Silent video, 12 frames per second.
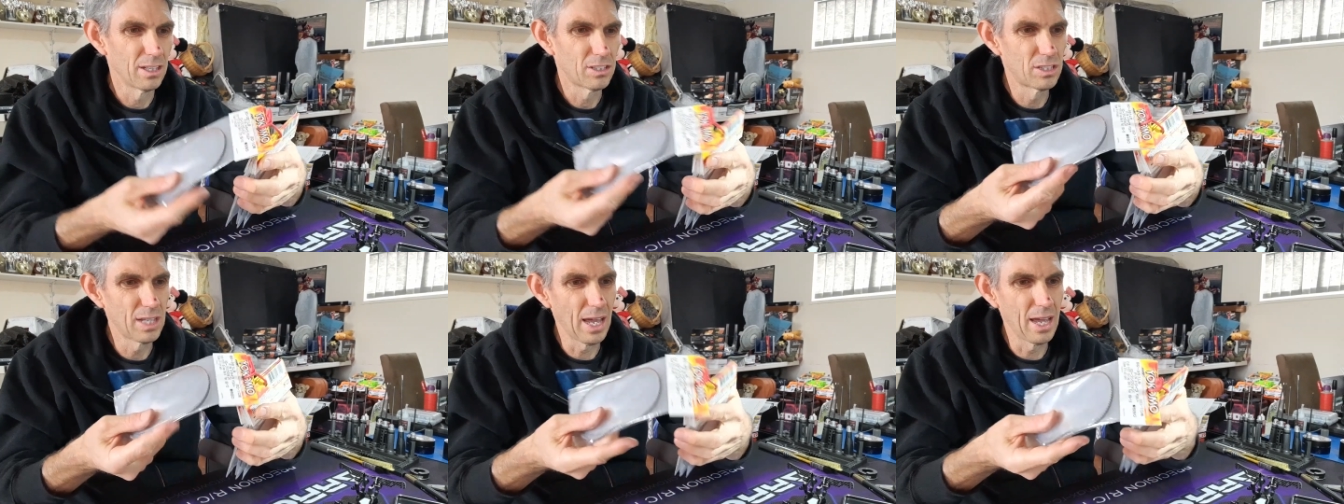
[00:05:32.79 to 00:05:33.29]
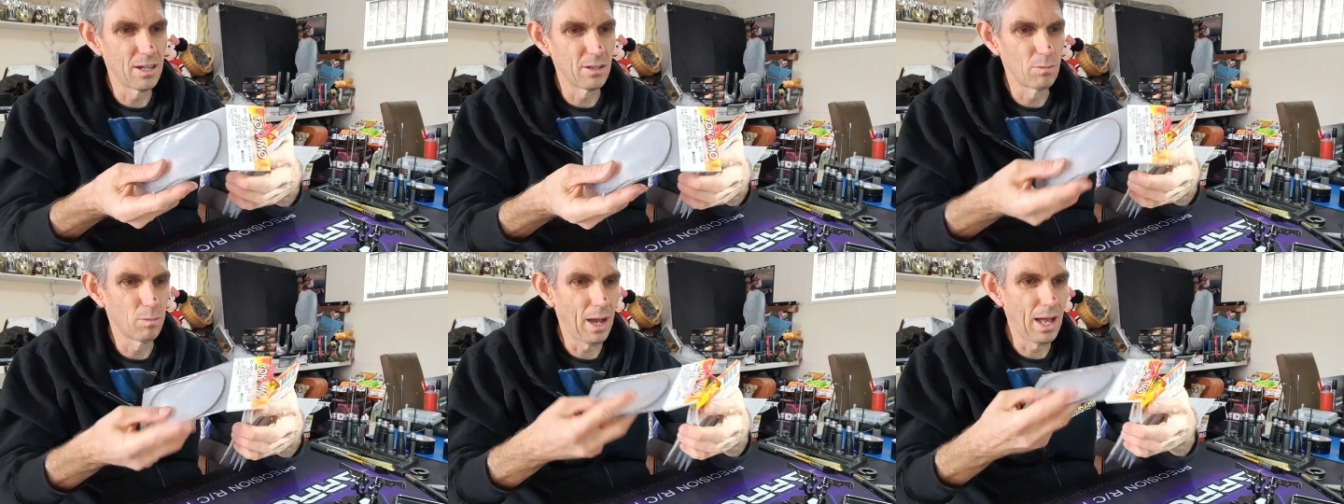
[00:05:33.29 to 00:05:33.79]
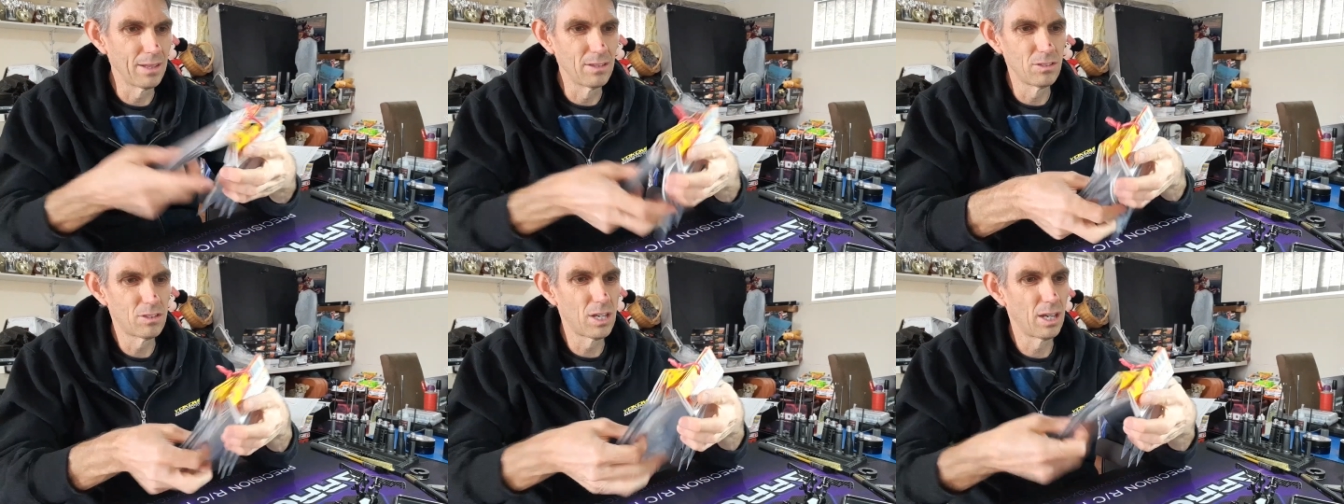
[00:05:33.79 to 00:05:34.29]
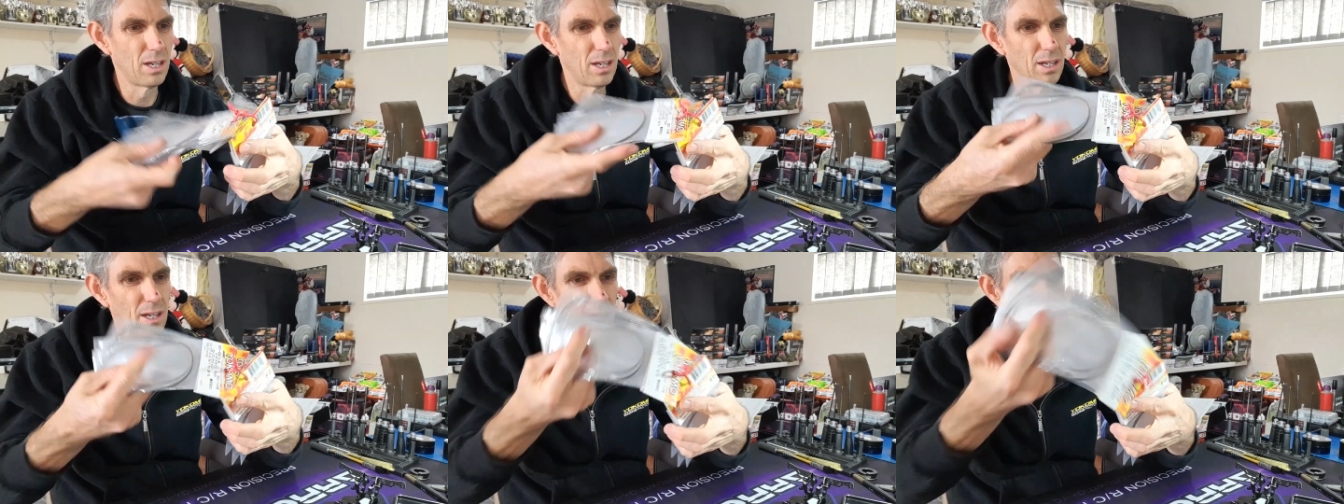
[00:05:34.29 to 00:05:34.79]
standard ones
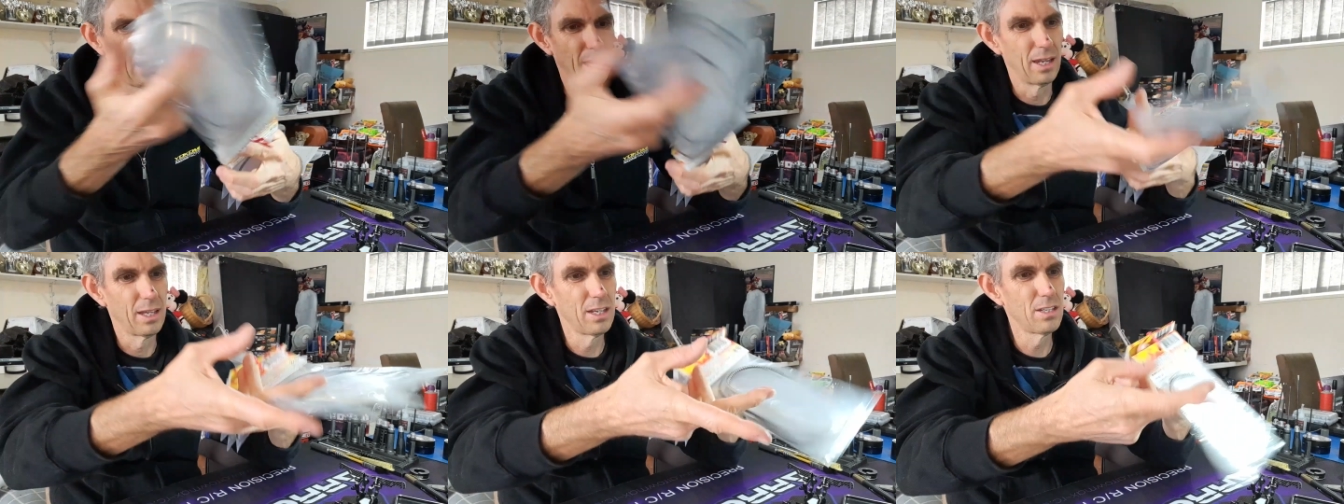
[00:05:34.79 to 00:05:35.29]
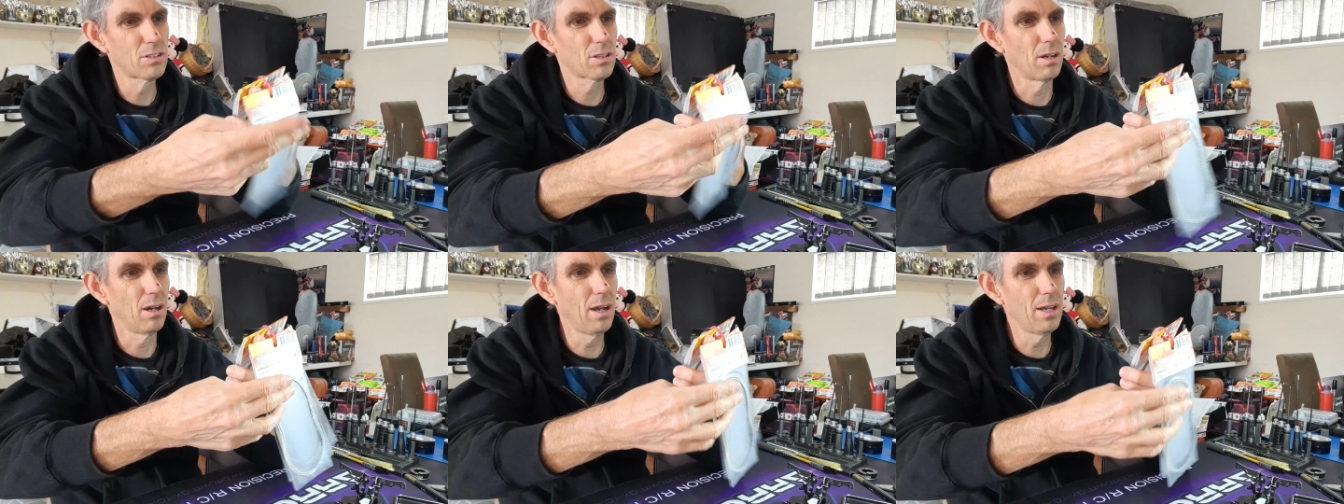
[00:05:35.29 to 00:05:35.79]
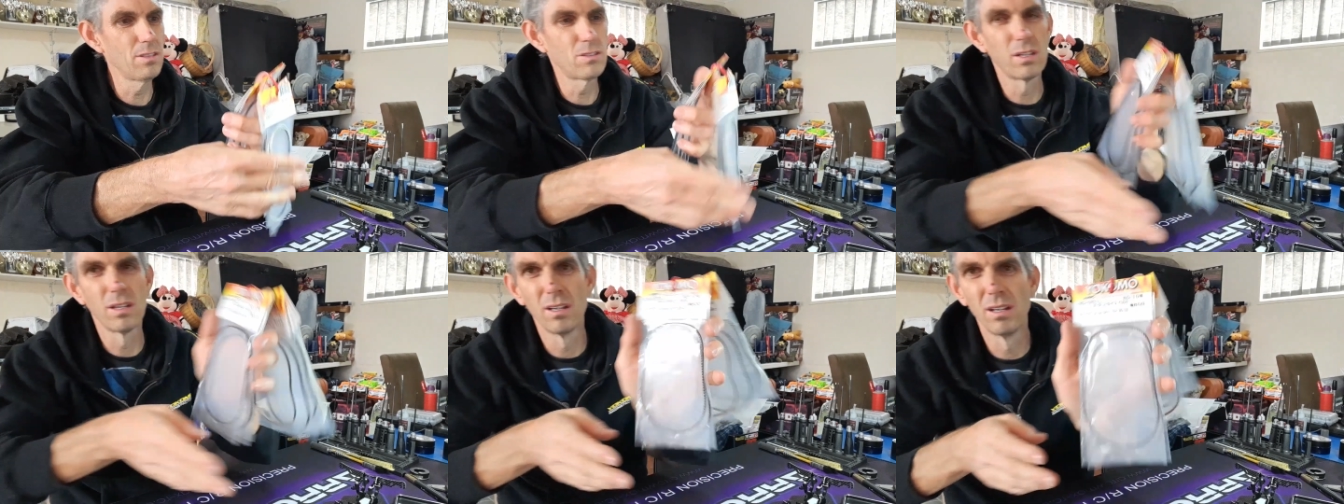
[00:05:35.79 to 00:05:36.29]
are these guys.